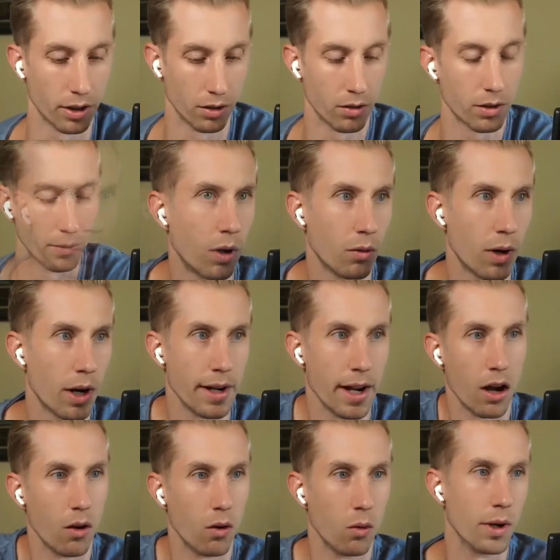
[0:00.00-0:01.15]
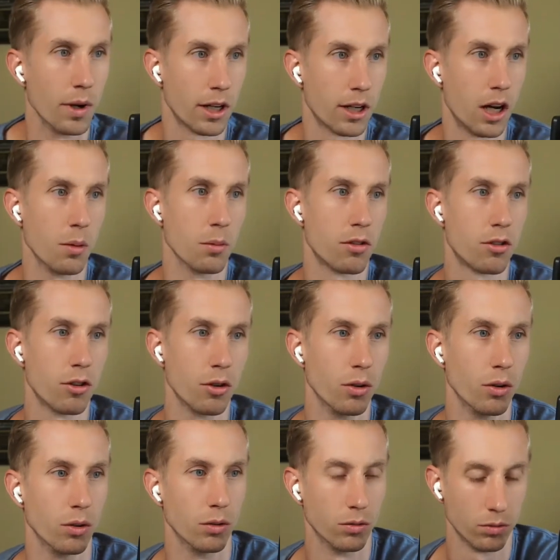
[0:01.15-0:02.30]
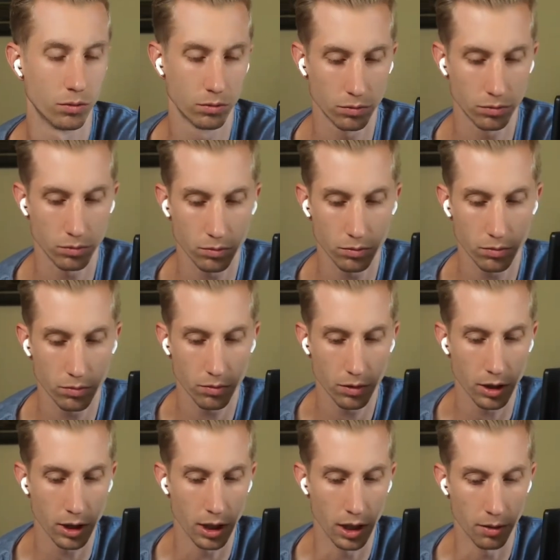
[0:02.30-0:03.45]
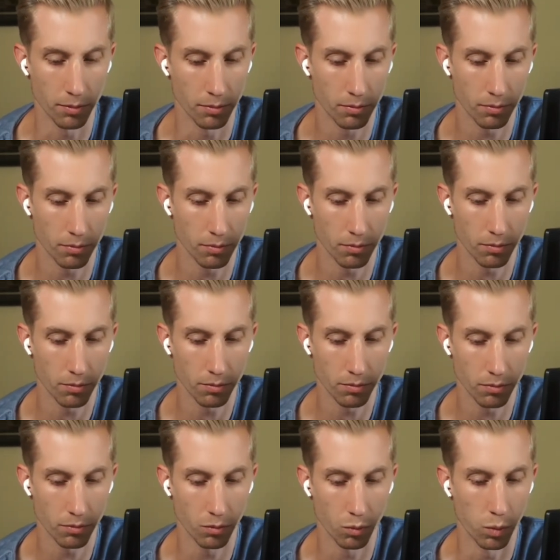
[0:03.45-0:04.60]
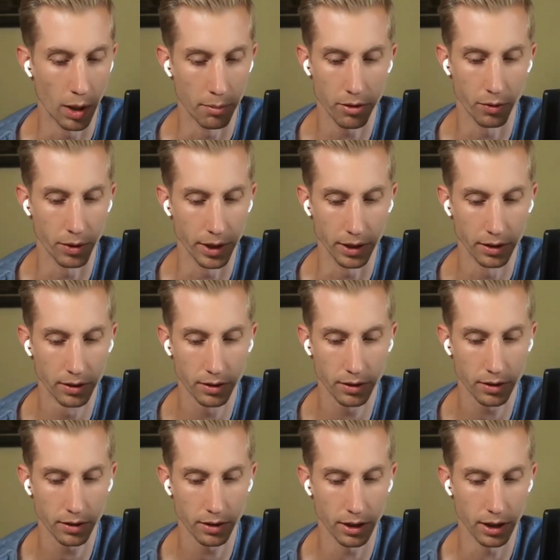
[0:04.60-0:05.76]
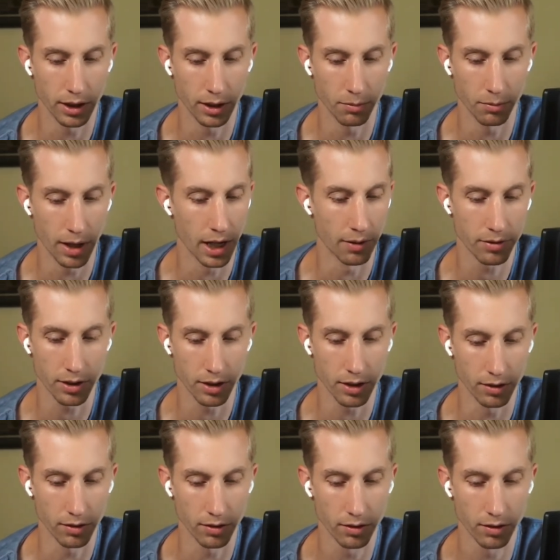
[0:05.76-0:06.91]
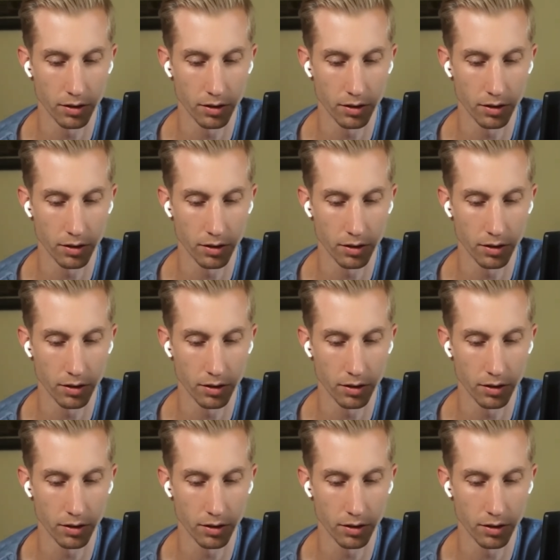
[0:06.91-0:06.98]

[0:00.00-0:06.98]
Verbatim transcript: Okay. Right now, when it comes to um, Web3, um, NFTs,